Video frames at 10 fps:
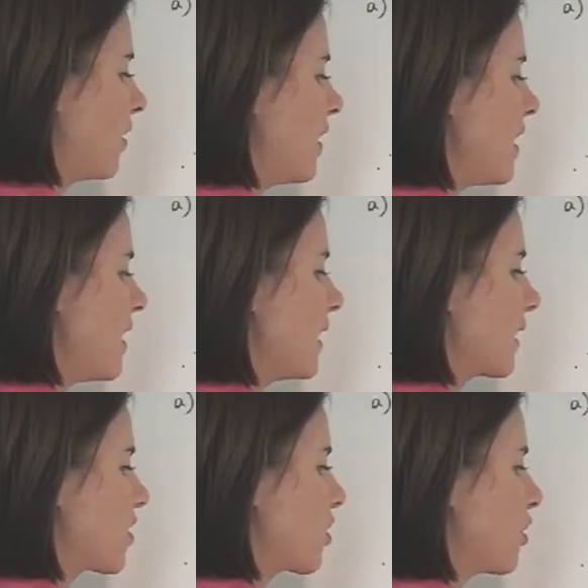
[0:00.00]

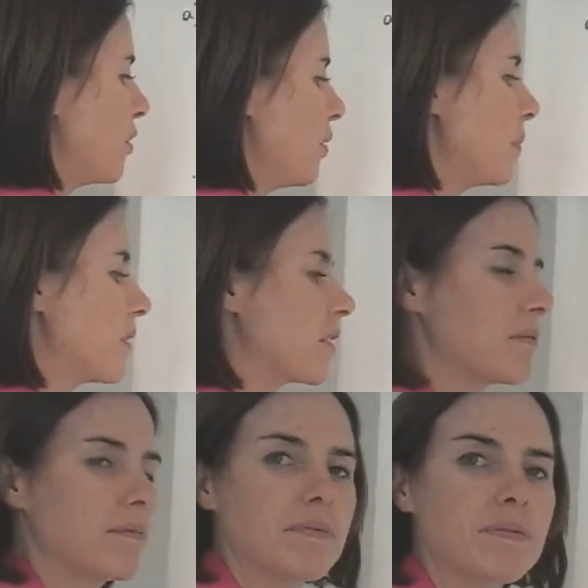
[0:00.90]
3x cubed.
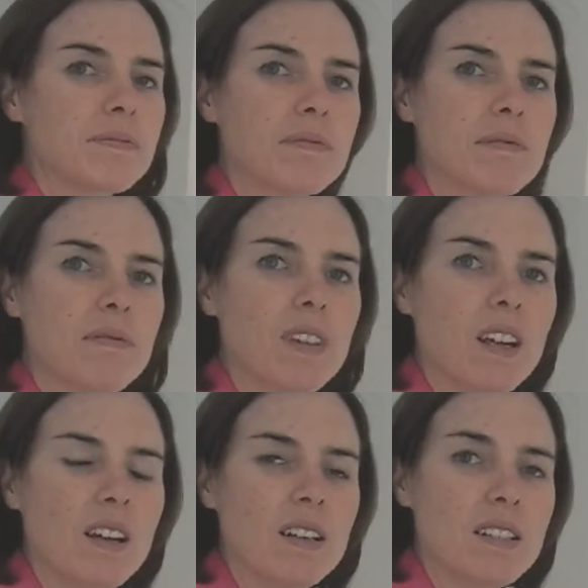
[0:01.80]

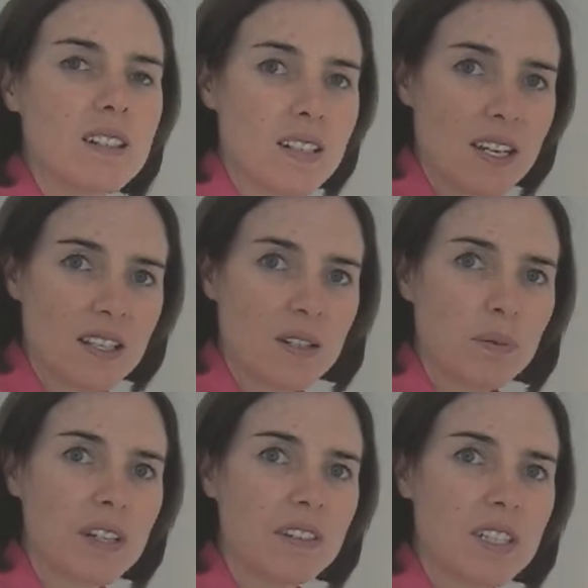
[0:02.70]
To test
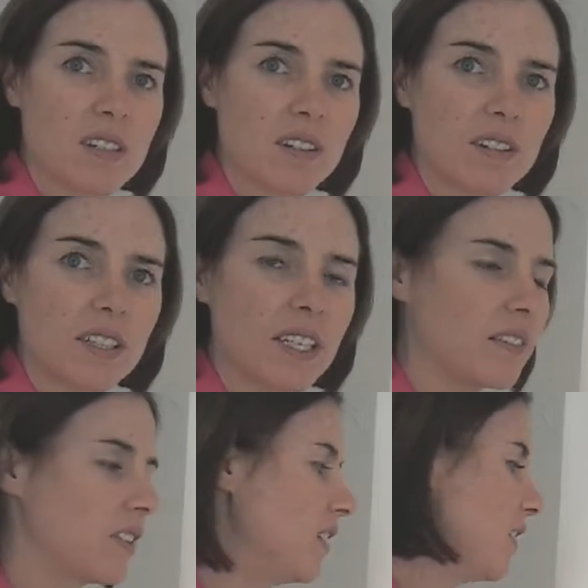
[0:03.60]
whether it's odd or
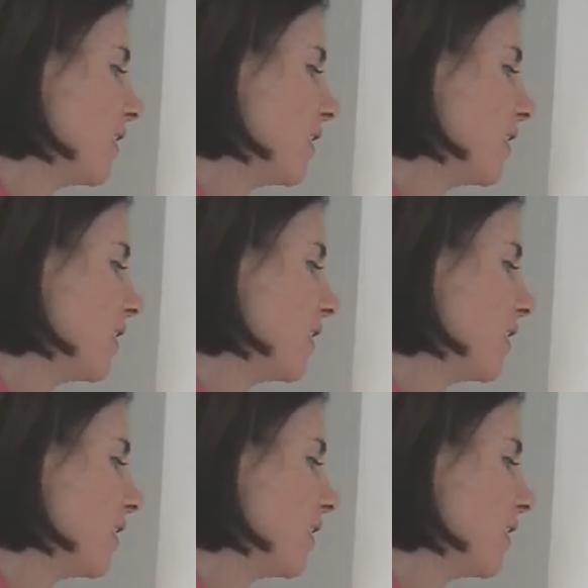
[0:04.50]
even,